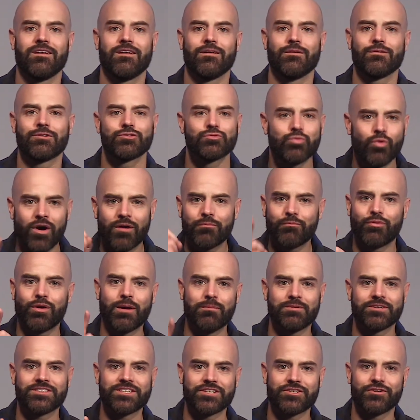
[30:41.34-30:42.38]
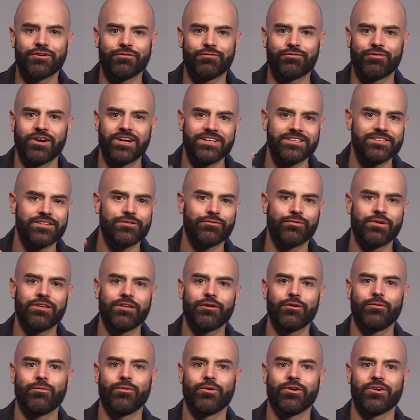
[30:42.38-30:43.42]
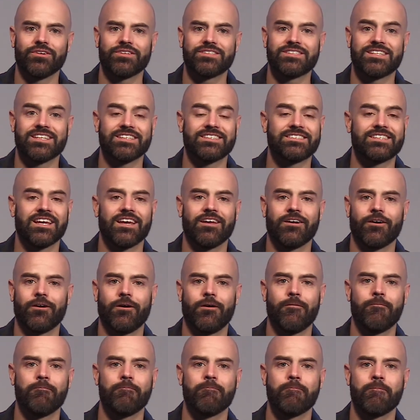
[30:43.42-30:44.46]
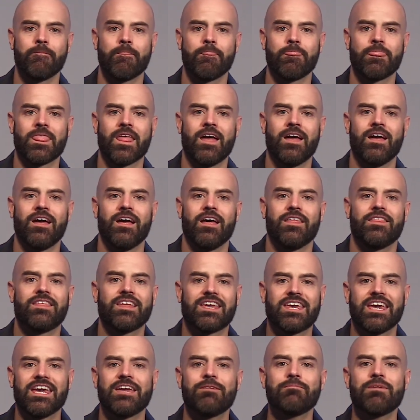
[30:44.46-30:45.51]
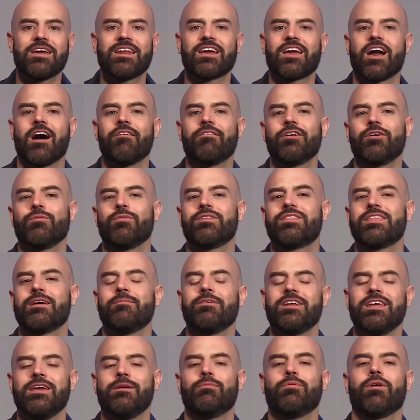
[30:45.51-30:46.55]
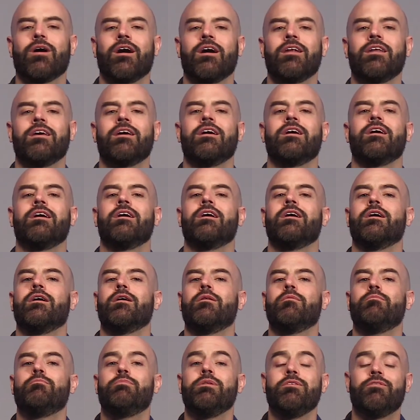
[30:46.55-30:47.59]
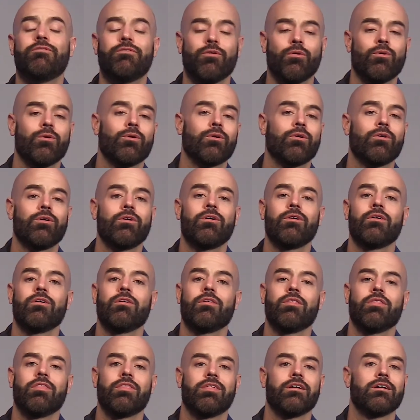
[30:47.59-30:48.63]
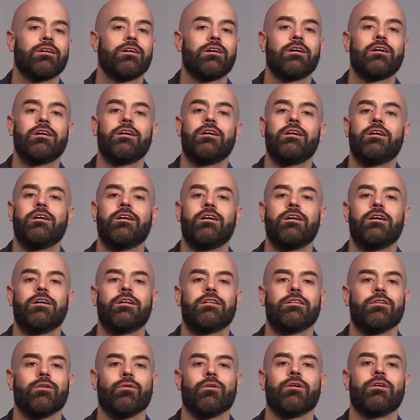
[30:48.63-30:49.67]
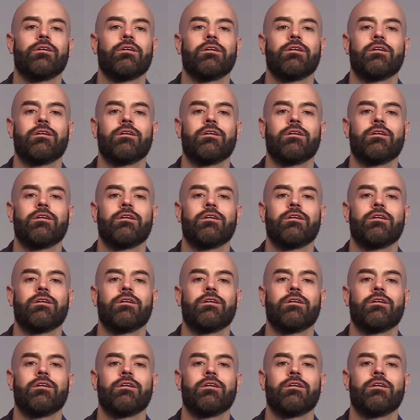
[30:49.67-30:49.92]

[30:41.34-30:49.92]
There's one prepositional phrase, 3 little words that say it all. The king made a covenant with them at Hebron before the Lord.